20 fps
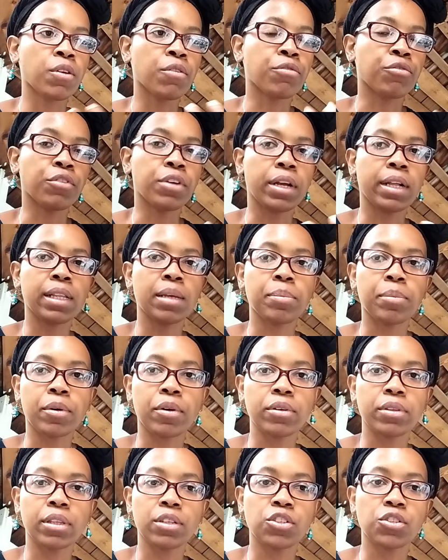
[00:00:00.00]
free clip
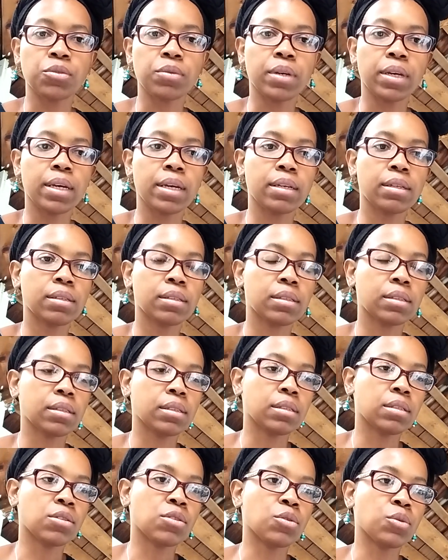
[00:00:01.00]
art that you get
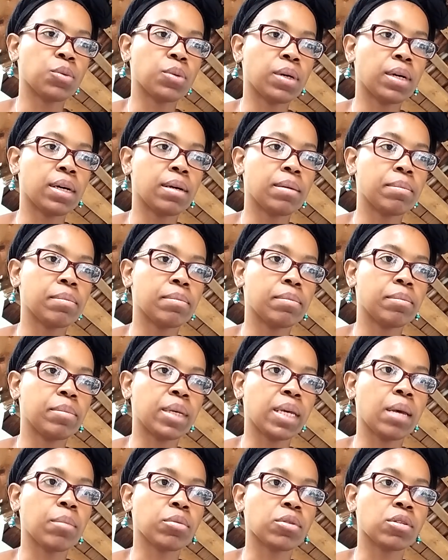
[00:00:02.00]
to um,
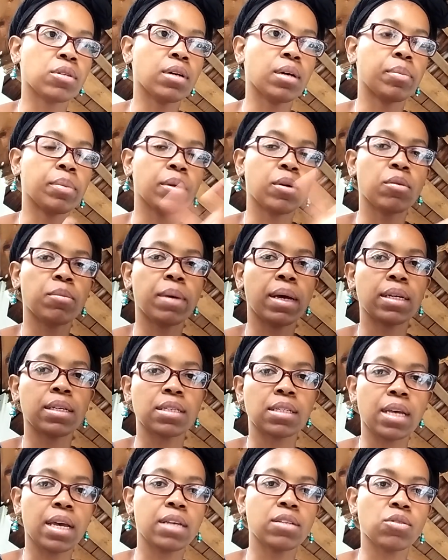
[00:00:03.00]
be able to upload my
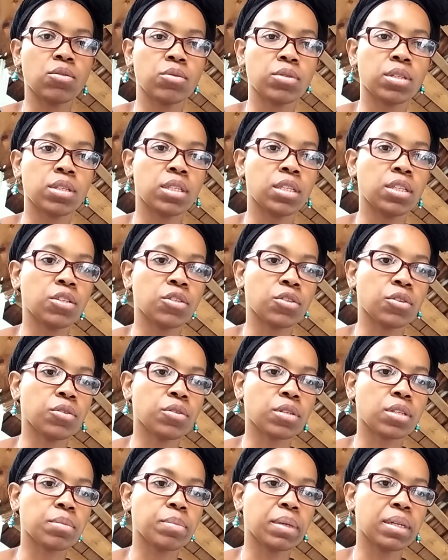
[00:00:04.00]
designs onto
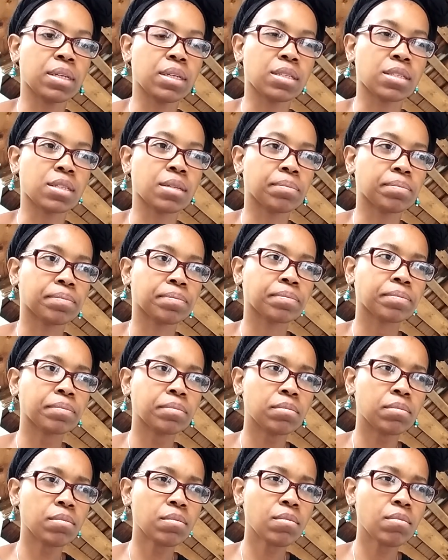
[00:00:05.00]
t-shirts because
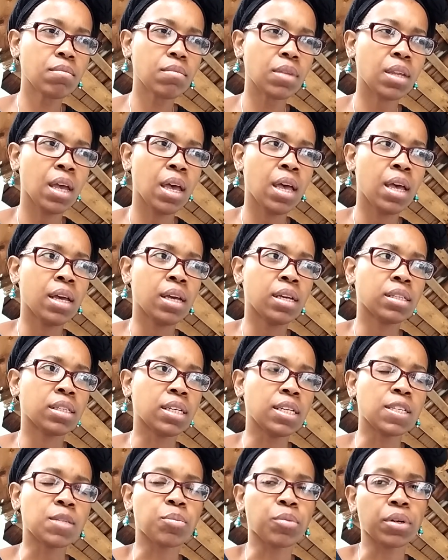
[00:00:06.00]

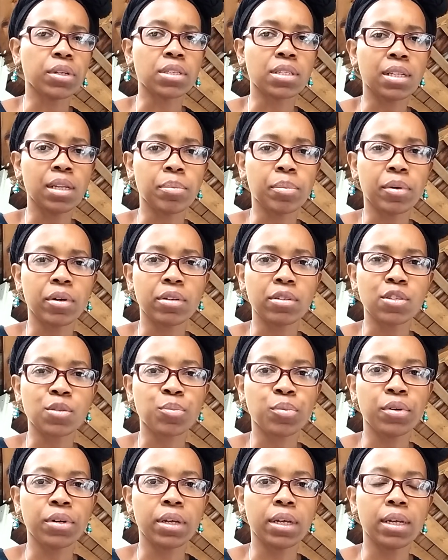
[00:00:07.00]
Teespring's clip art is
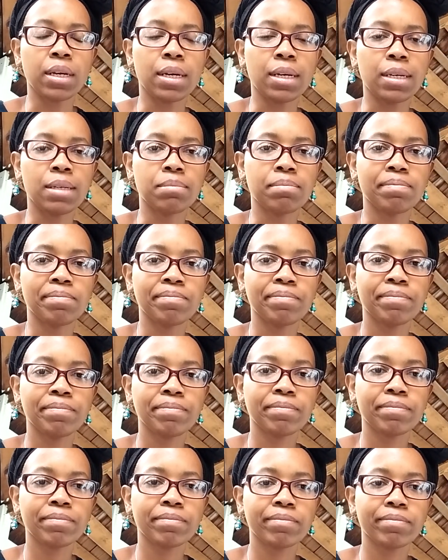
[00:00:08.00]
pretty, um,
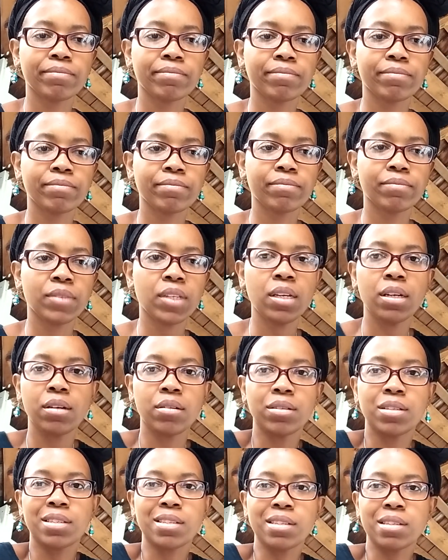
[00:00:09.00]
you know,
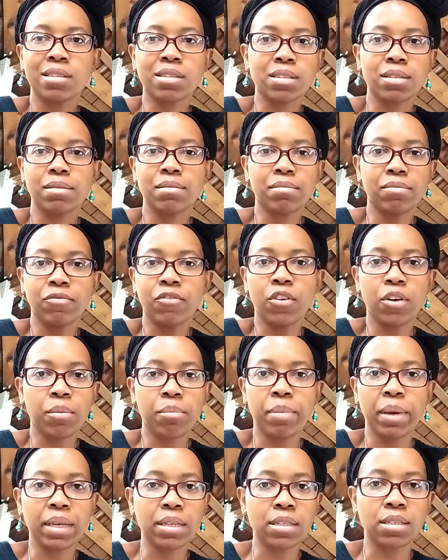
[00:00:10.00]
it's just very
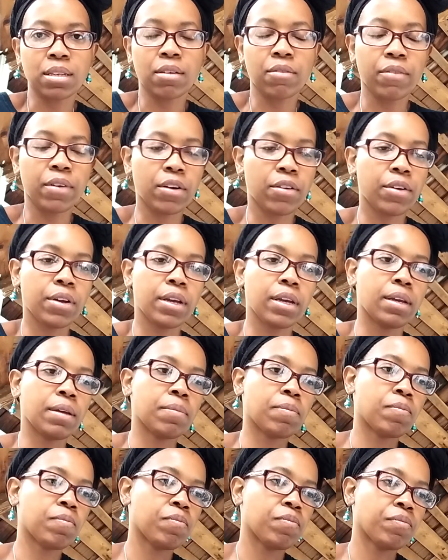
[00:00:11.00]
basic, very
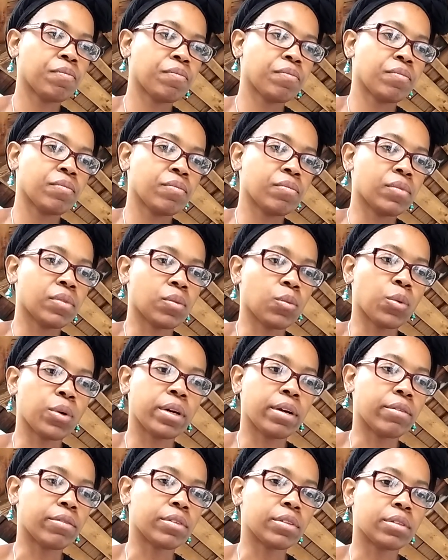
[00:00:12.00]

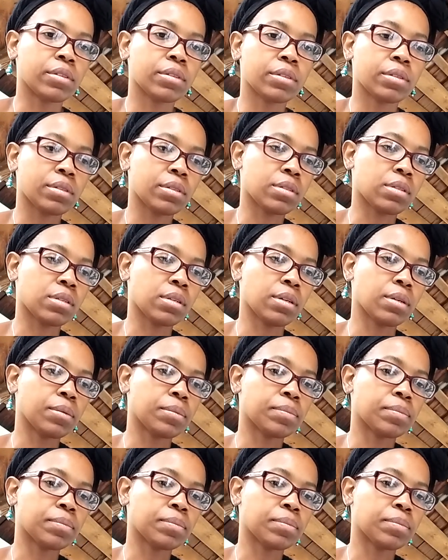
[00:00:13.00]
whatever. So,